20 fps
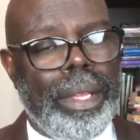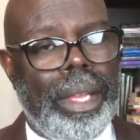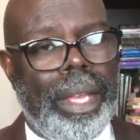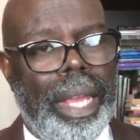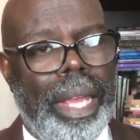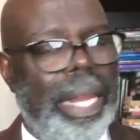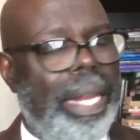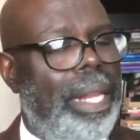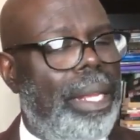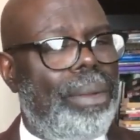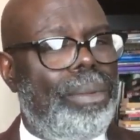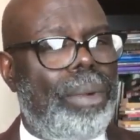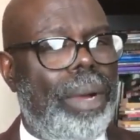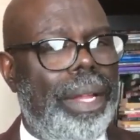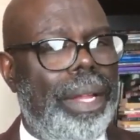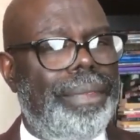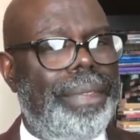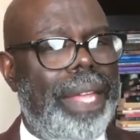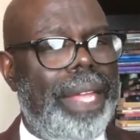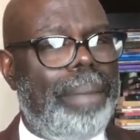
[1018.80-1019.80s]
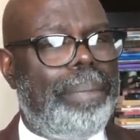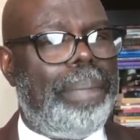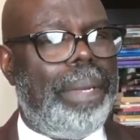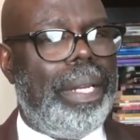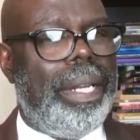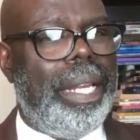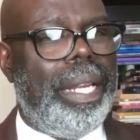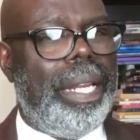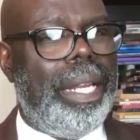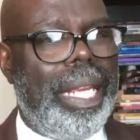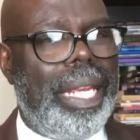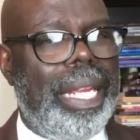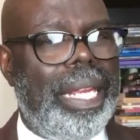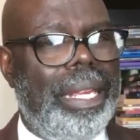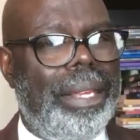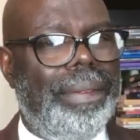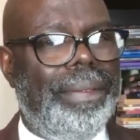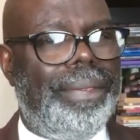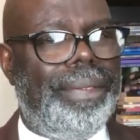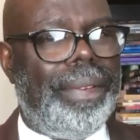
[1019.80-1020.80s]
anyone that
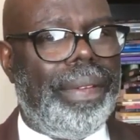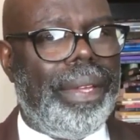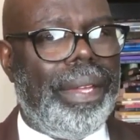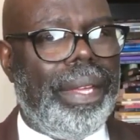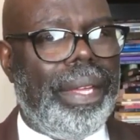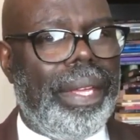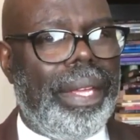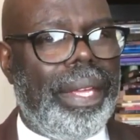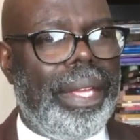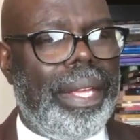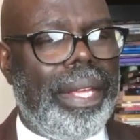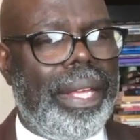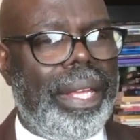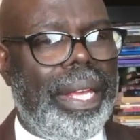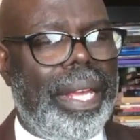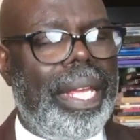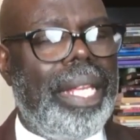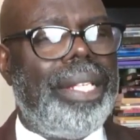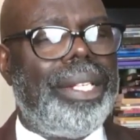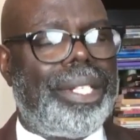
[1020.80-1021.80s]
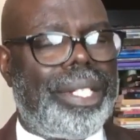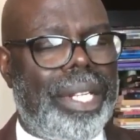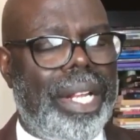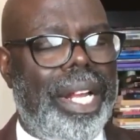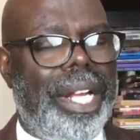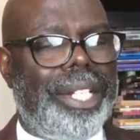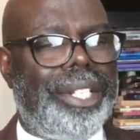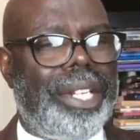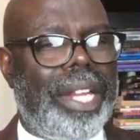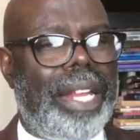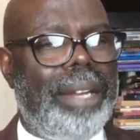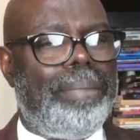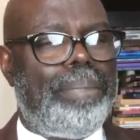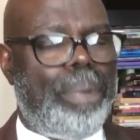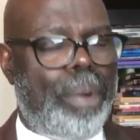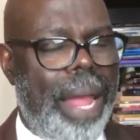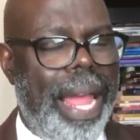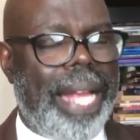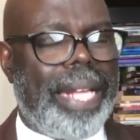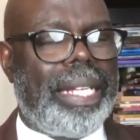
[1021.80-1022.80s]
believe in such and
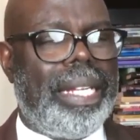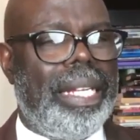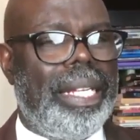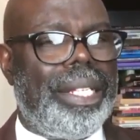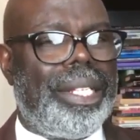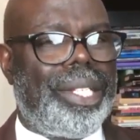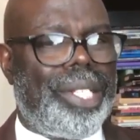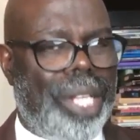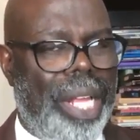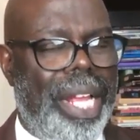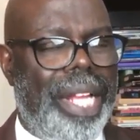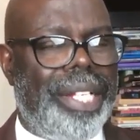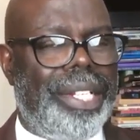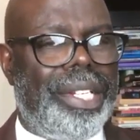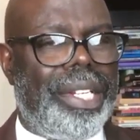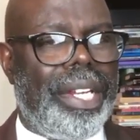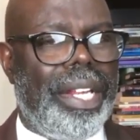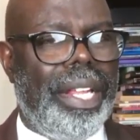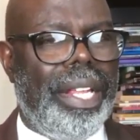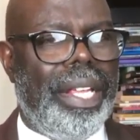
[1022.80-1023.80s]
practice such